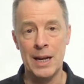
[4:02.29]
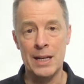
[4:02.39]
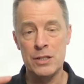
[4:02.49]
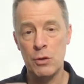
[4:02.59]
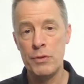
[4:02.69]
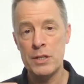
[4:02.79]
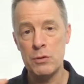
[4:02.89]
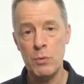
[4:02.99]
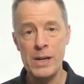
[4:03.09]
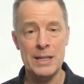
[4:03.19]
And so
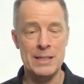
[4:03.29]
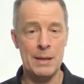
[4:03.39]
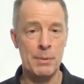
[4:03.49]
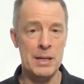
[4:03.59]
this week, as I'm